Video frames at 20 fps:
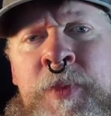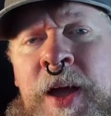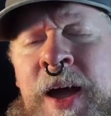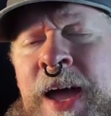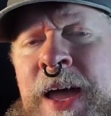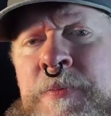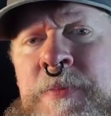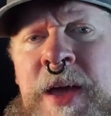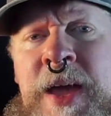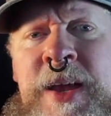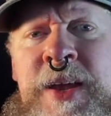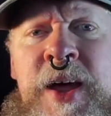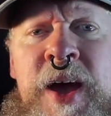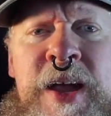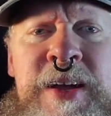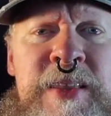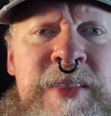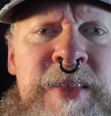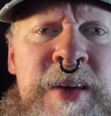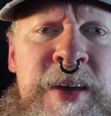I may
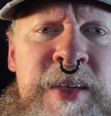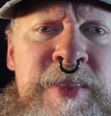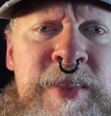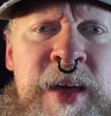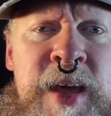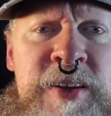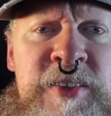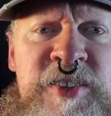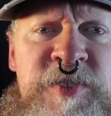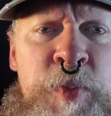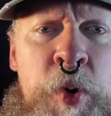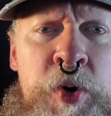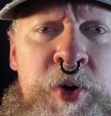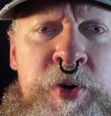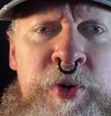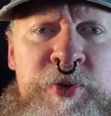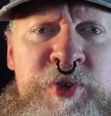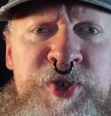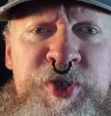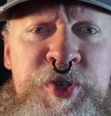not think that
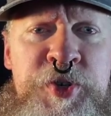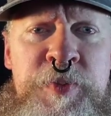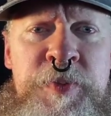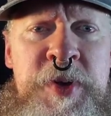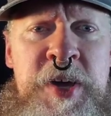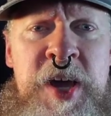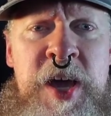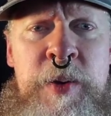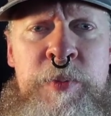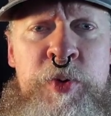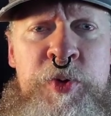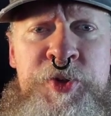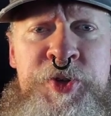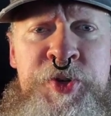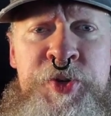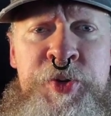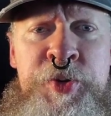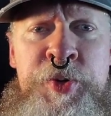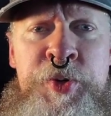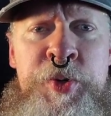smokers should be able
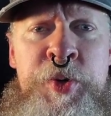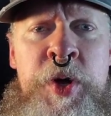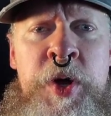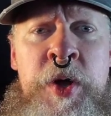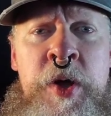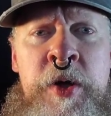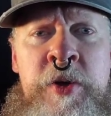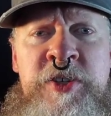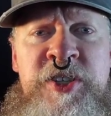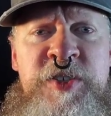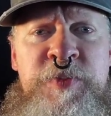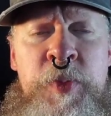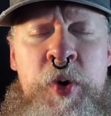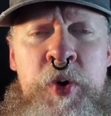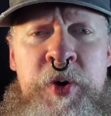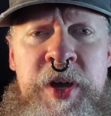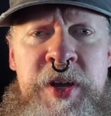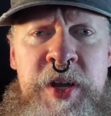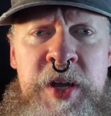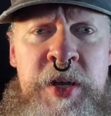to
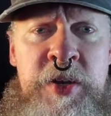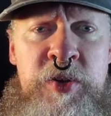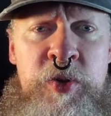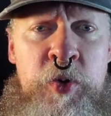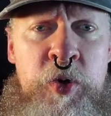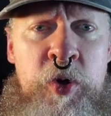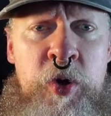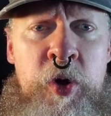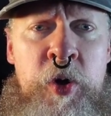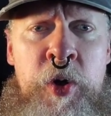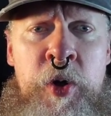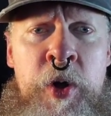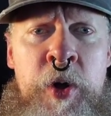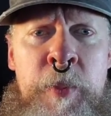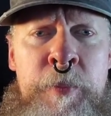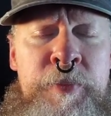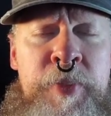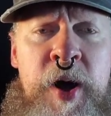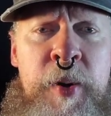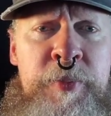smoke in indoor
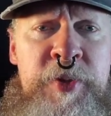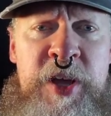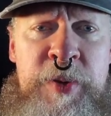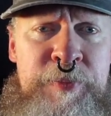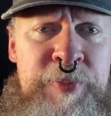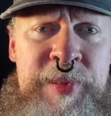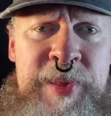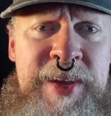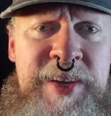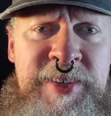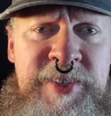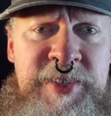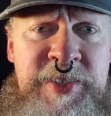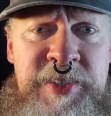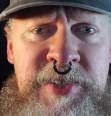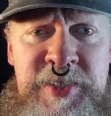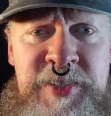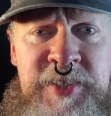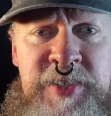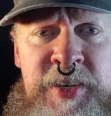public
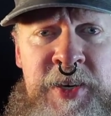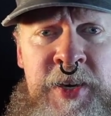places